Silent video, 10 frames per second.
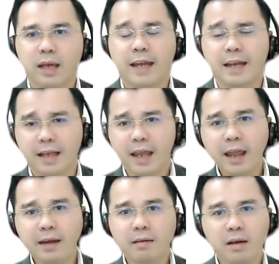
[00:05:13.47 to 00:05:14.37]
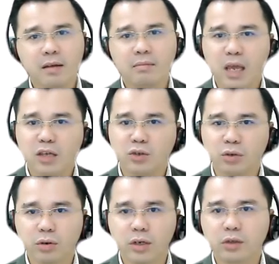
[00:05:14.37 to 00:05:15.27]
And again, make
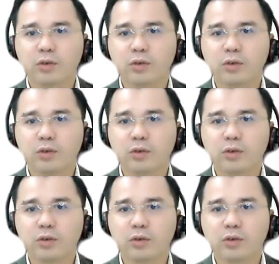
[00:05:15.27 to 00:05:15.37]
sure